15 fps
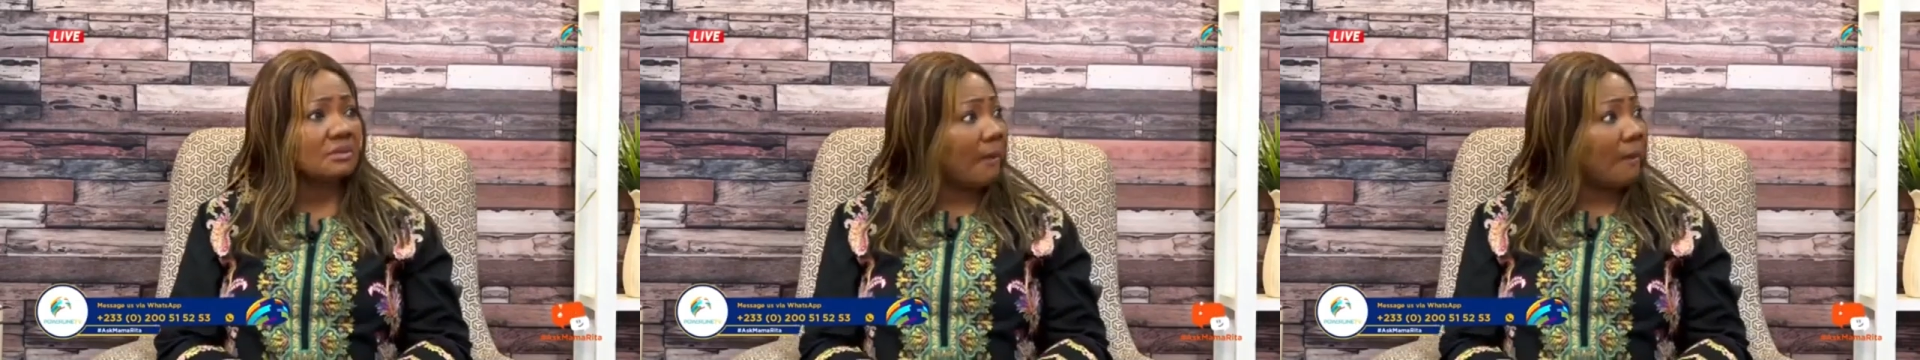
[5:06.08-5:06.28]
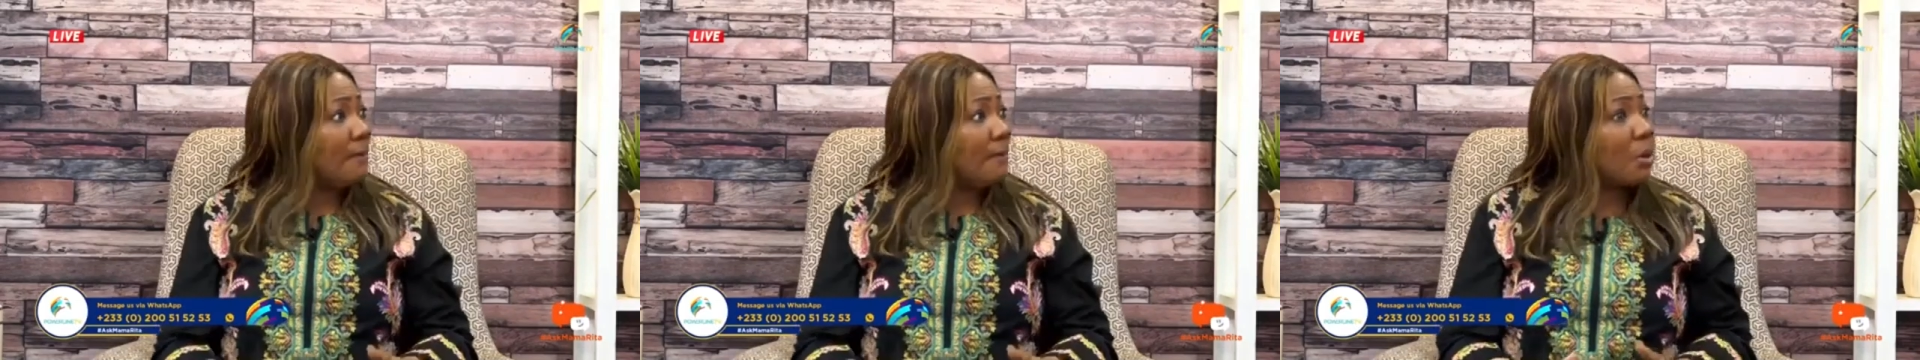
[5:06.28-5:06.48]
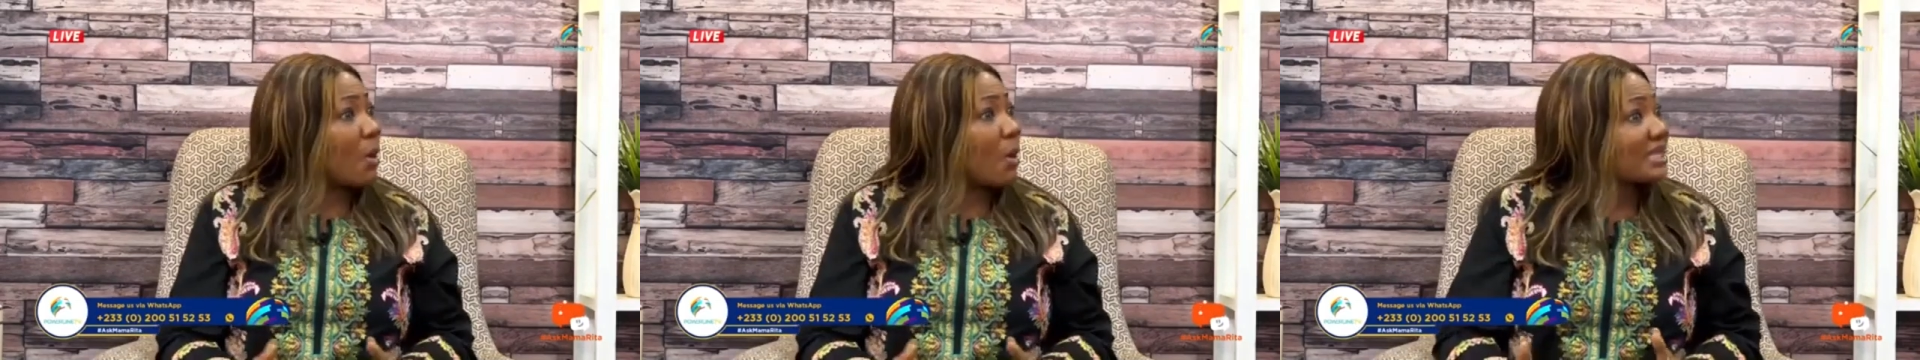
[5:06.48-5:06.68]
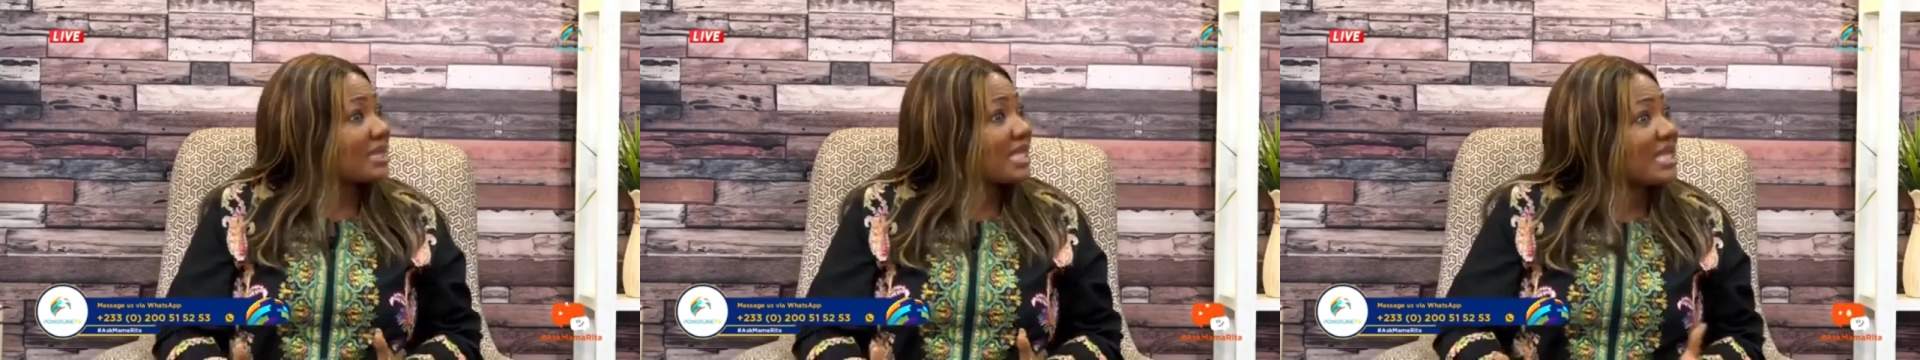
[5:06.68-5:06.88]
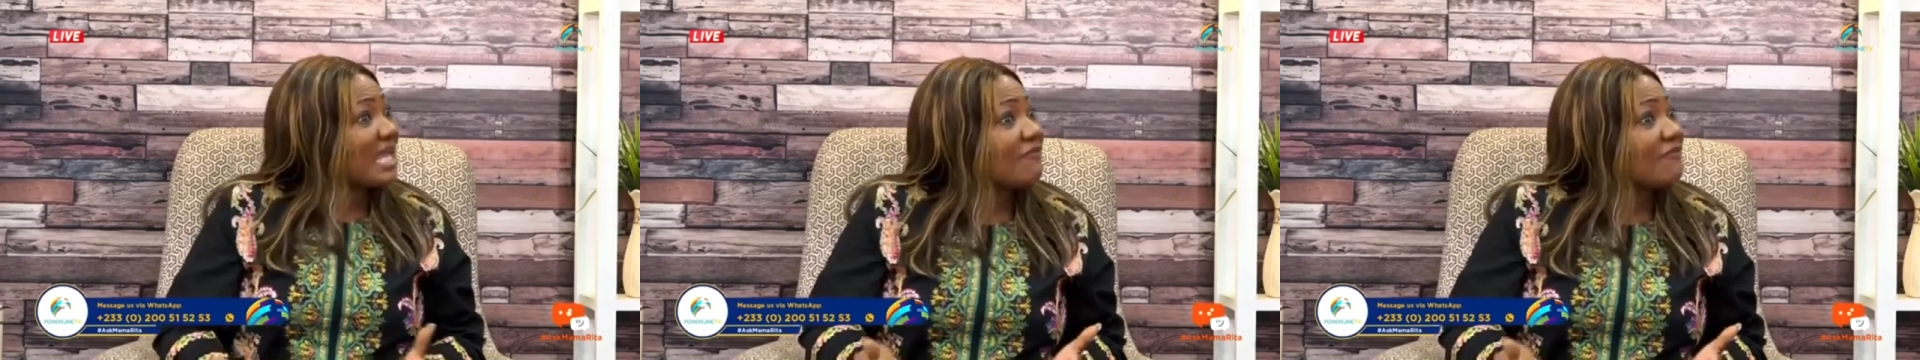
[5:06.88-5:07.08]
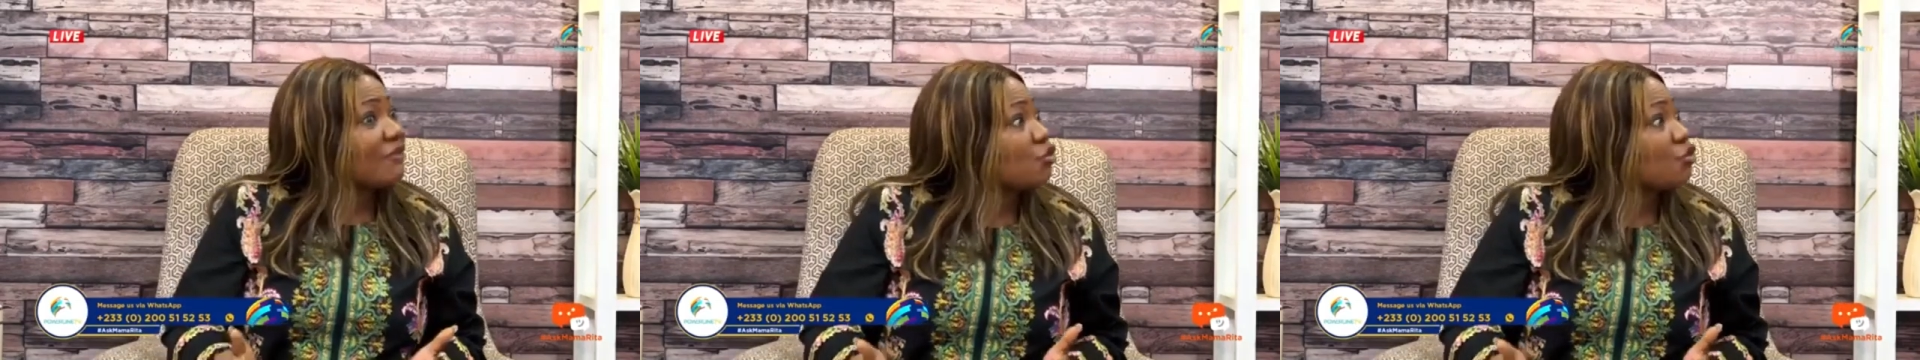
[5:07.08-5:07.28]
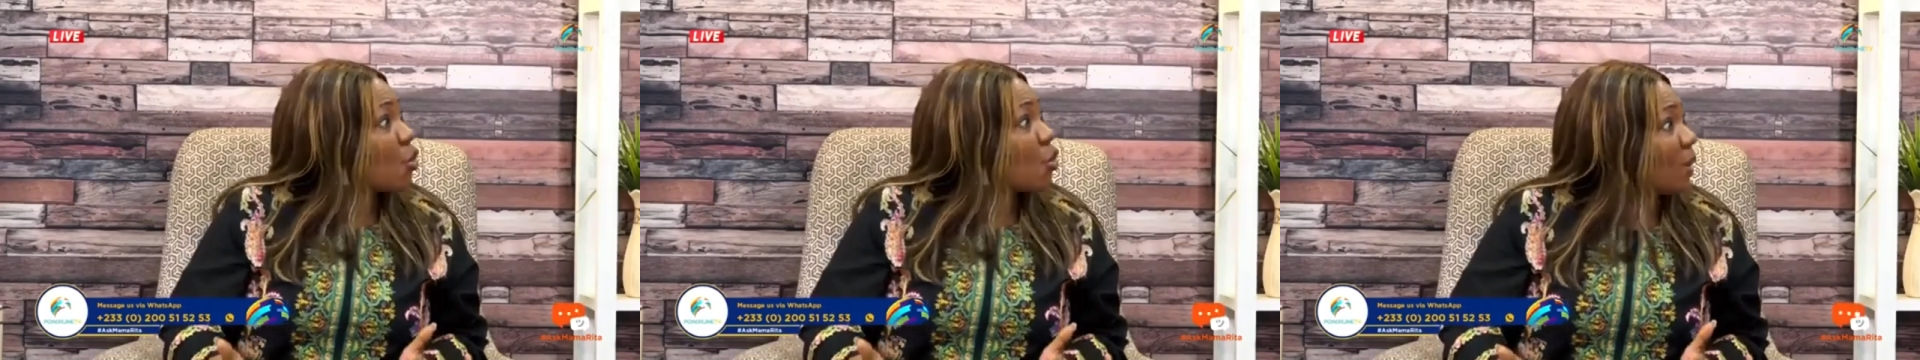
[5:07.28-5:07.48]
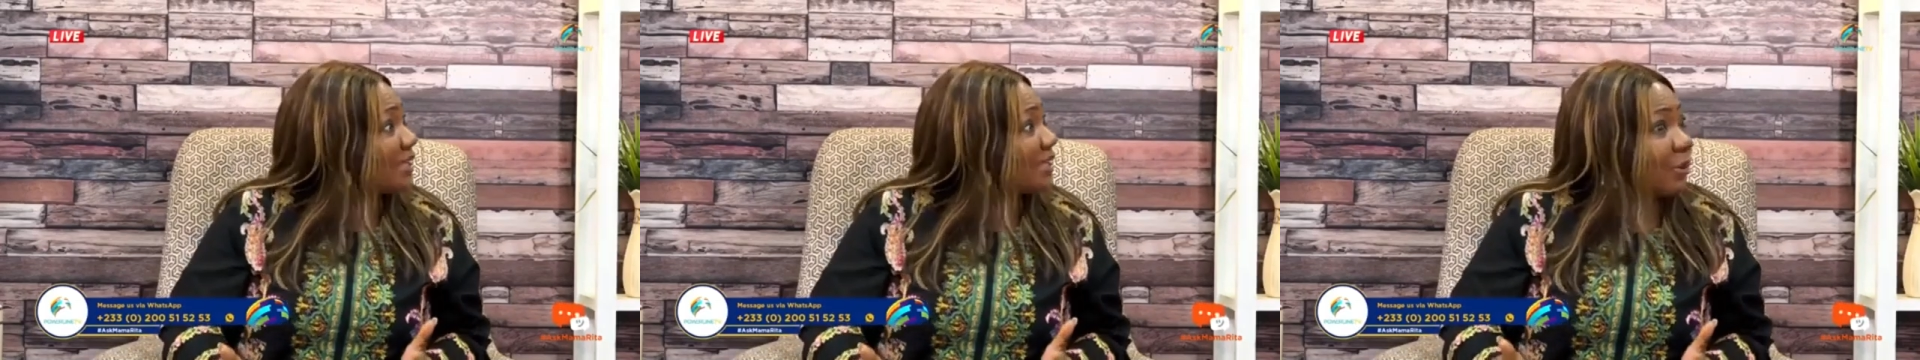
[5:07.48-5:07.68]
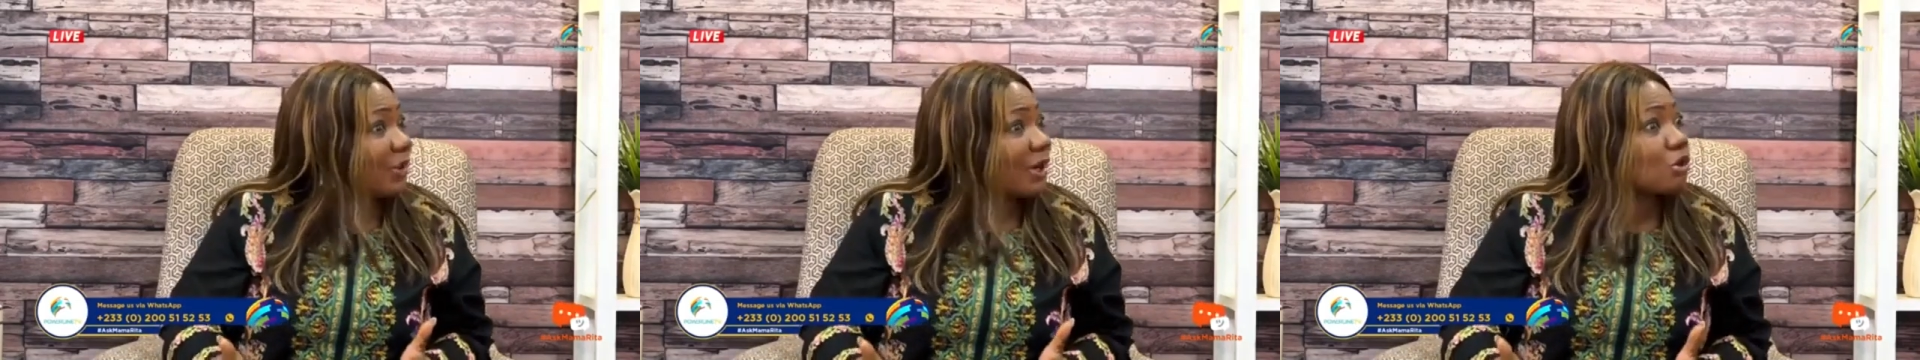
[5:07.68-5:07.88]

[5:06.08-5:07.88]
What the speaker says: Meanwhile, they didn't even know where they were